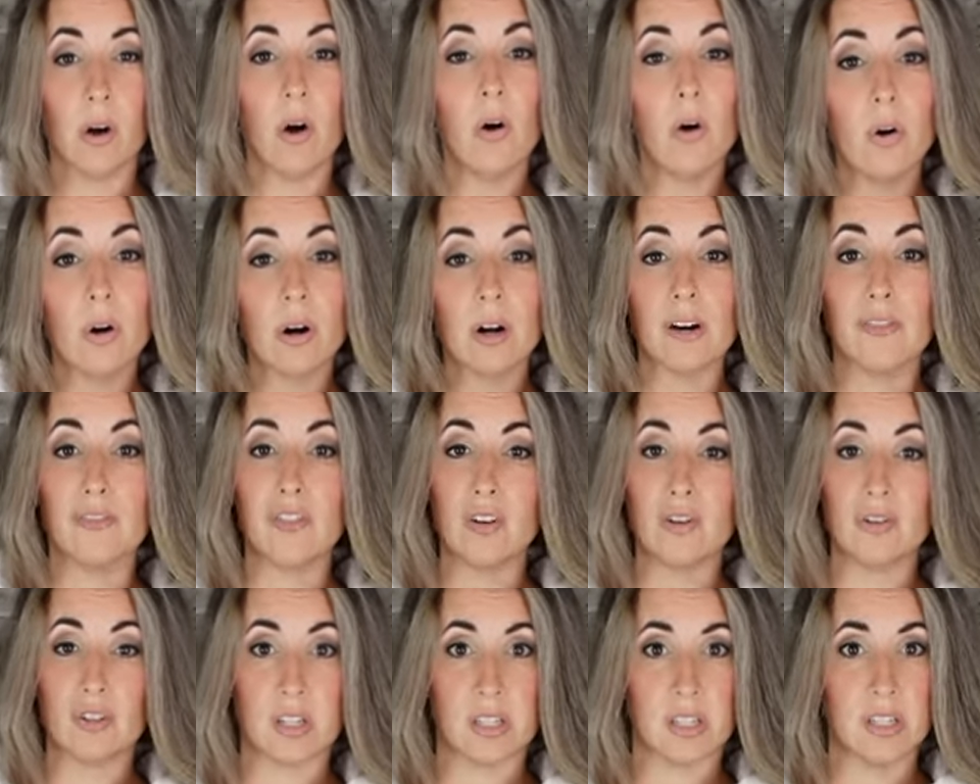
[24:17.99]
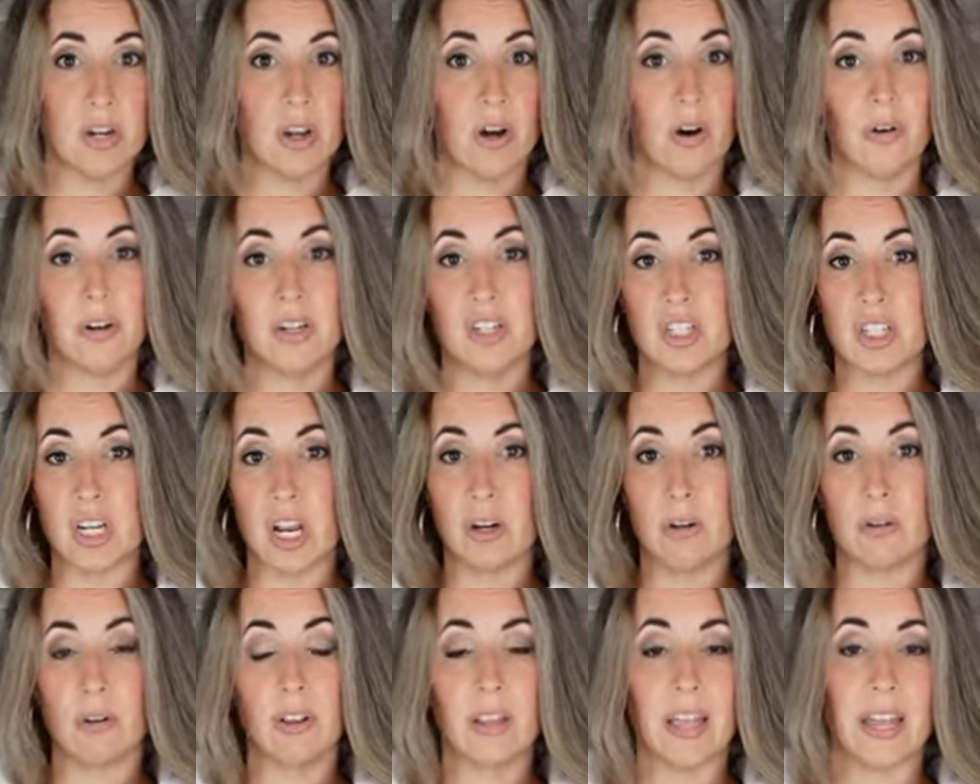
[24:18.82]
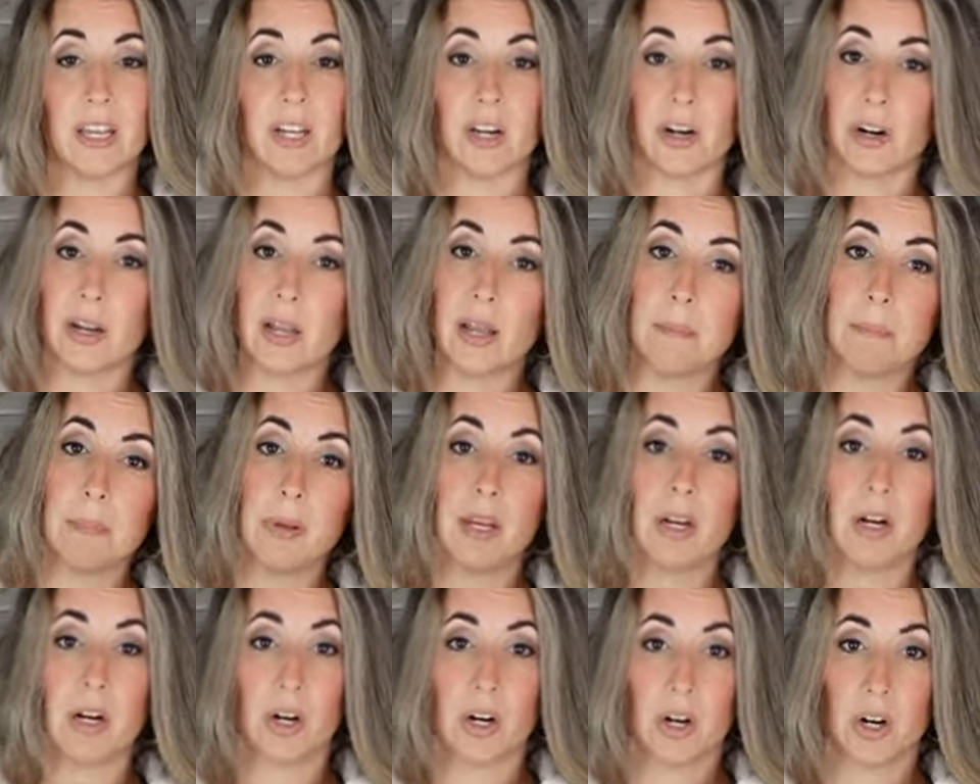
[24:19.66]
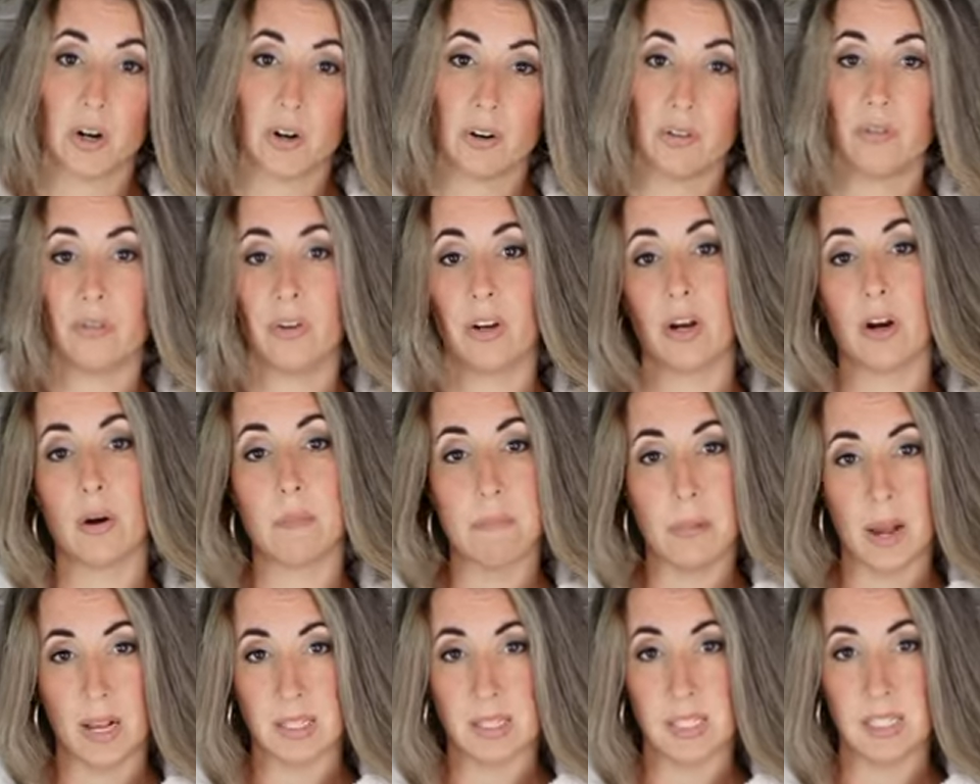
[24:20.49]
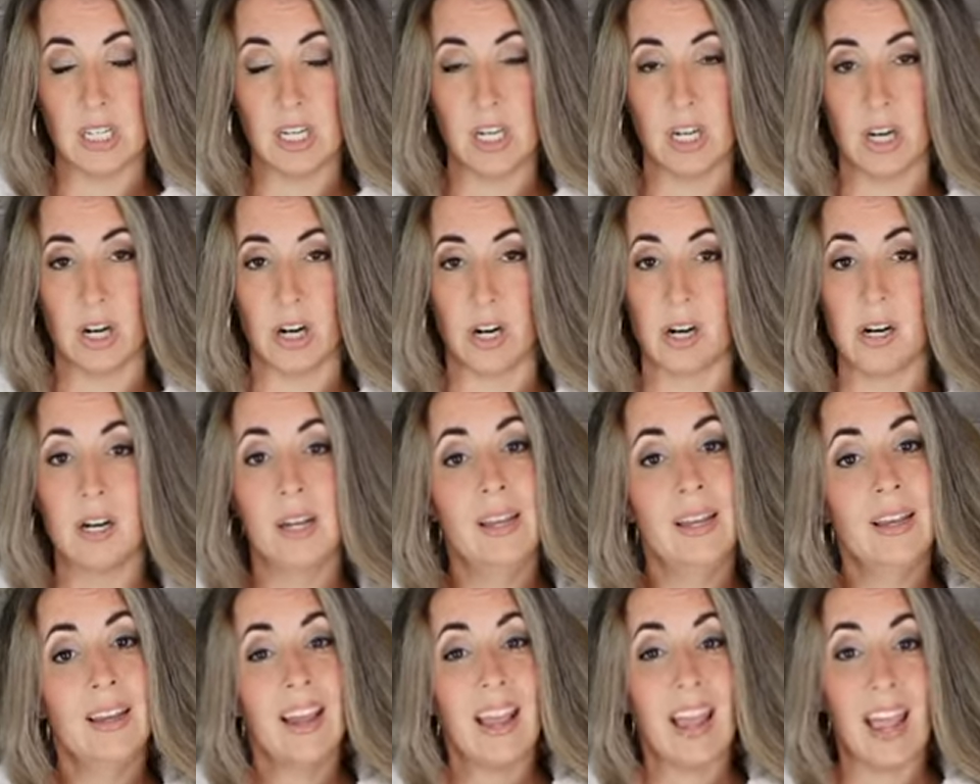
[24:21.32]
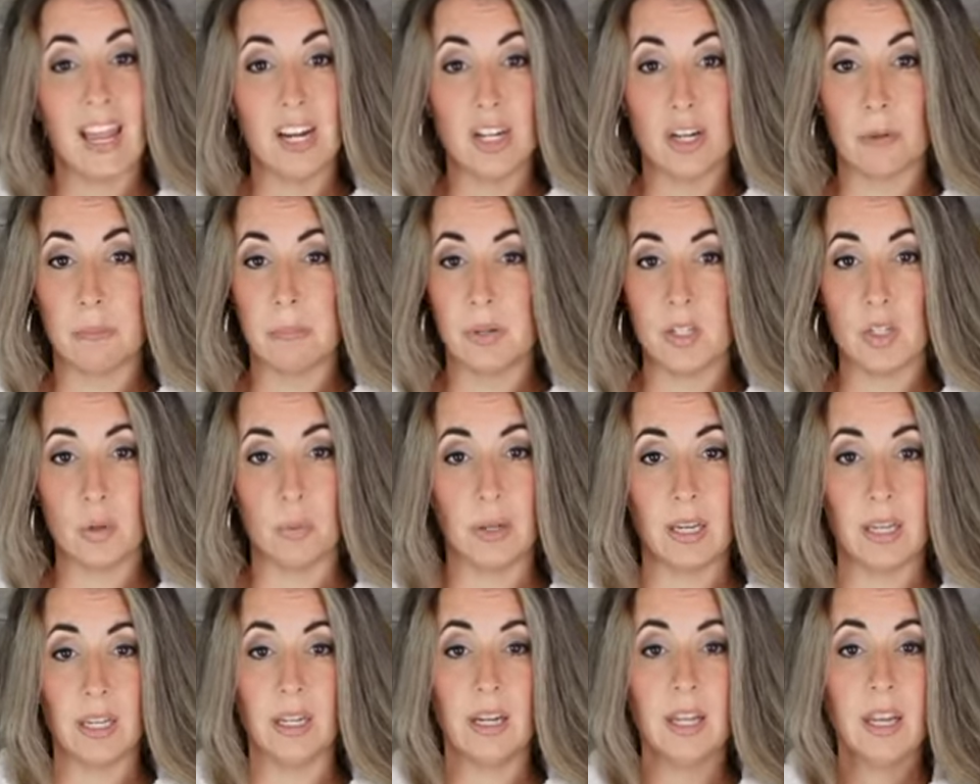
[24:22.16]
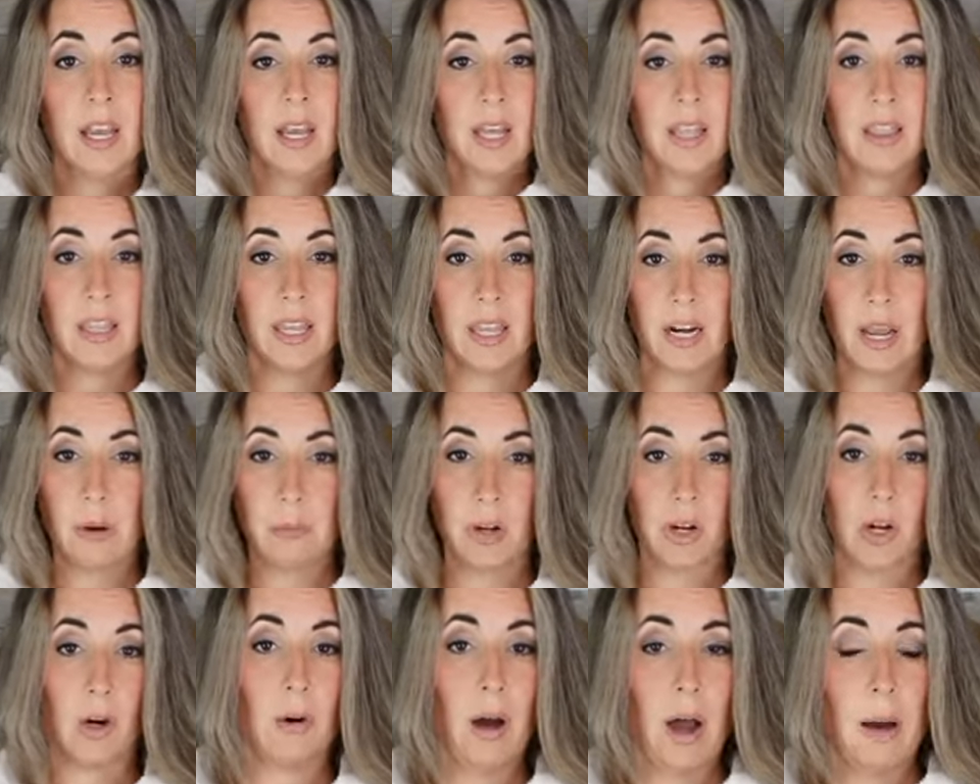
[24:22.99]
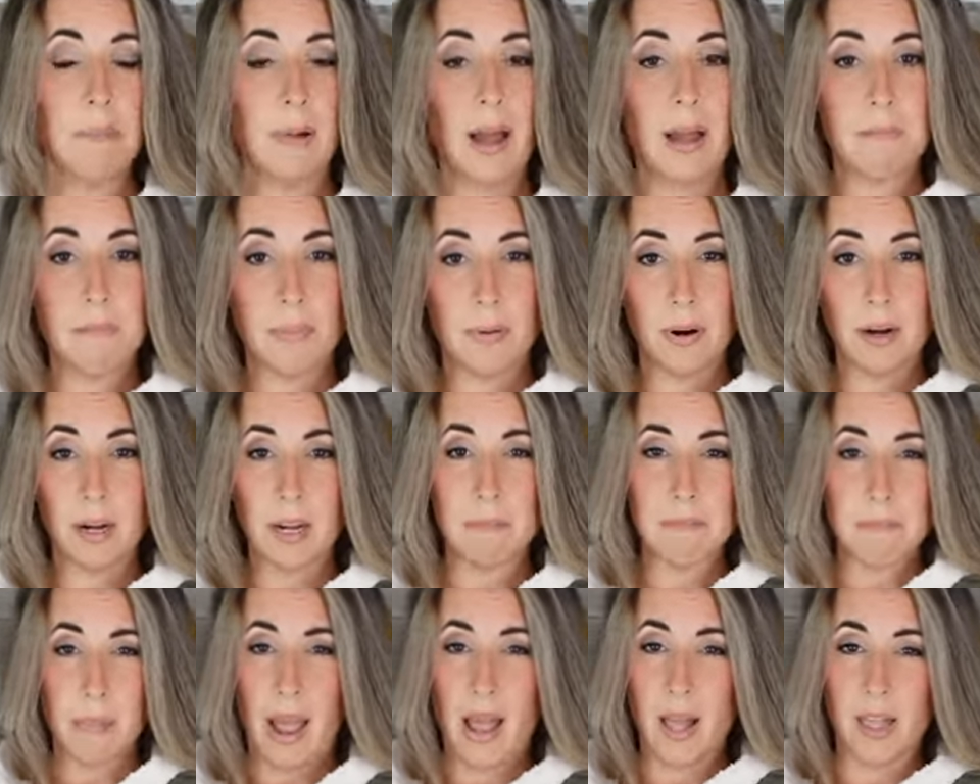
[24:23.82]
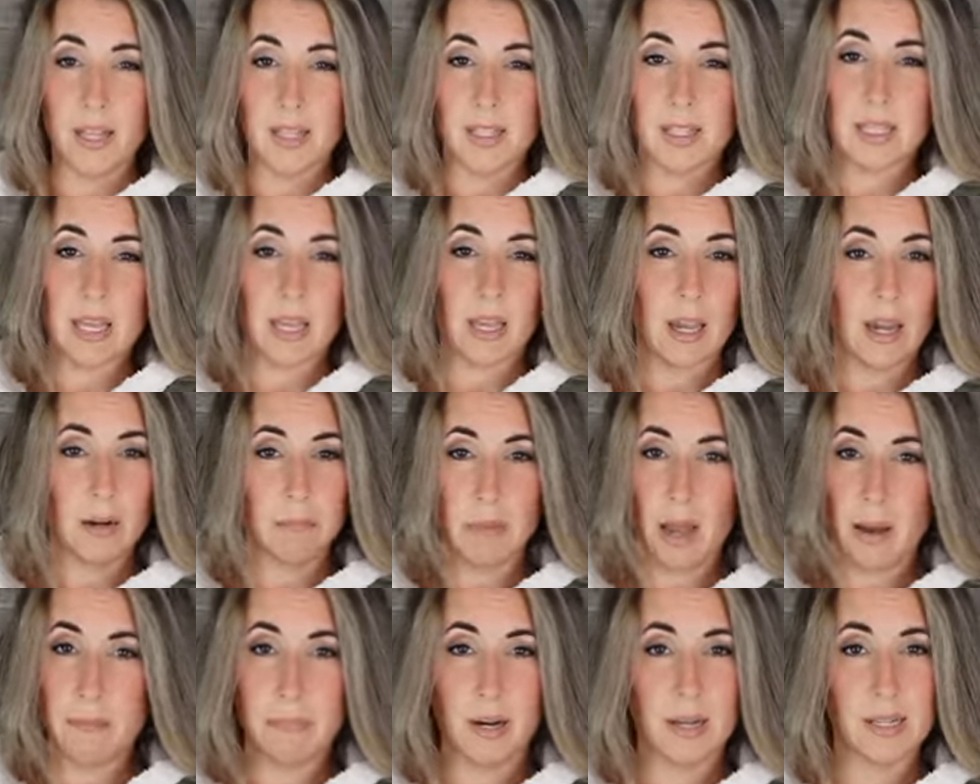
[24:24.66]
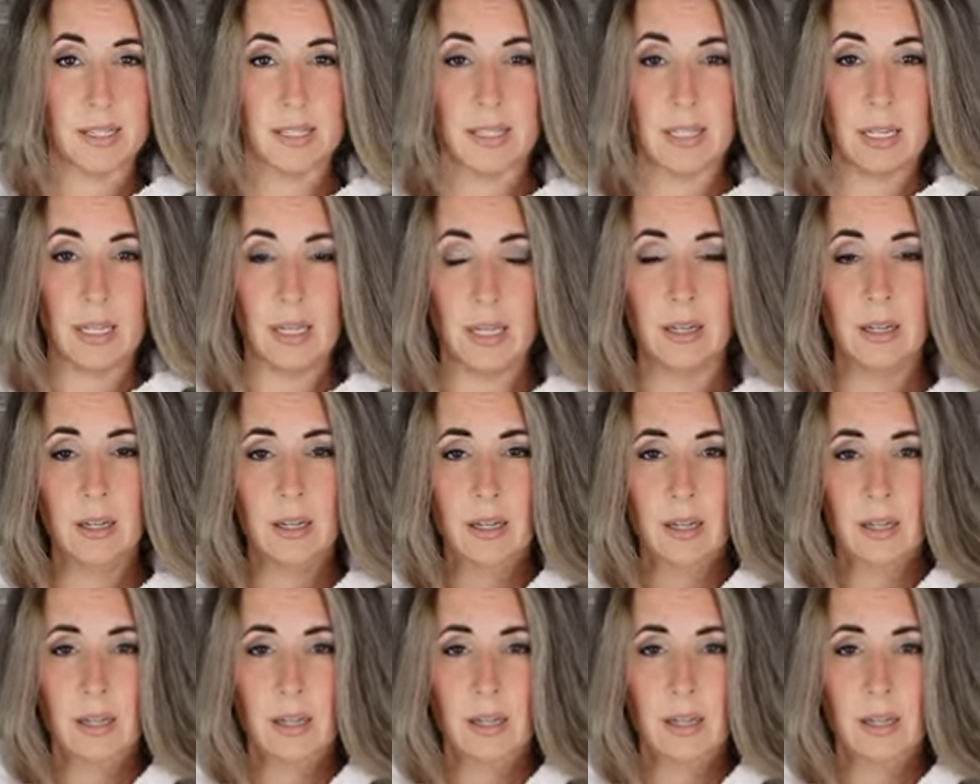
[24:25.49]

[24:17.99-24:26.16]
Or if you just know in general like you're hippier, curvier, bustier, and you're between, then I would go up. I'm pretty balanced, like not busty.